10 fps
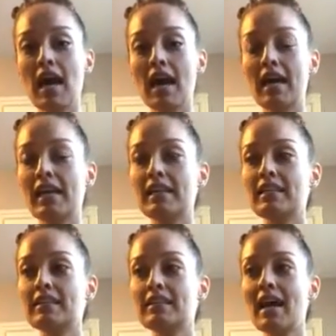
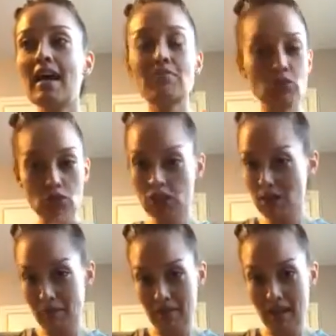And I have no
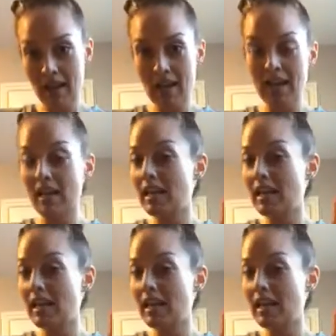shame in that.